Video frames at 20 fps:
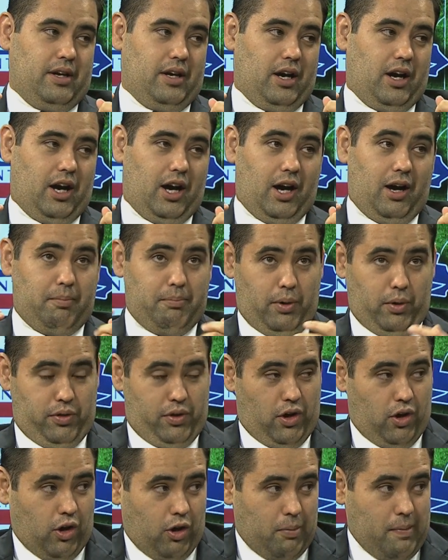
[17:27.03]
uh, both
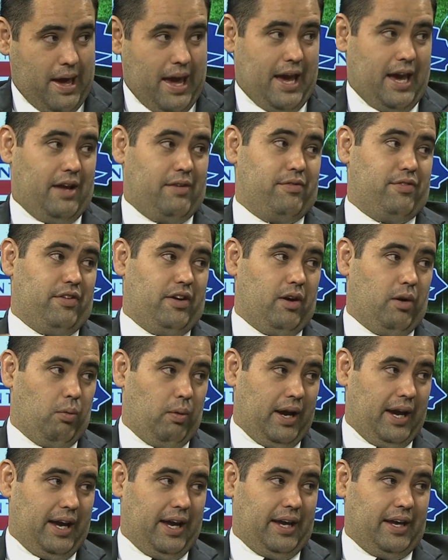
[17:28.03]
home and for
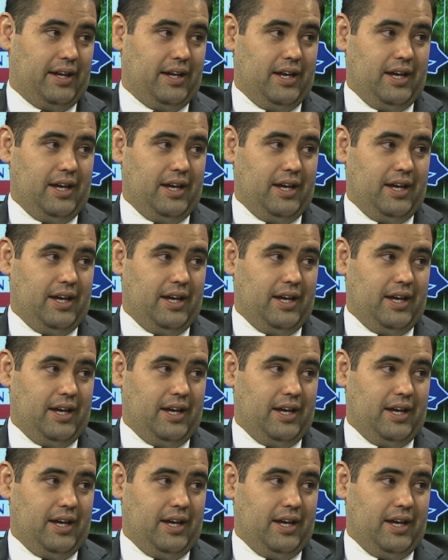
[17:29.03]
away.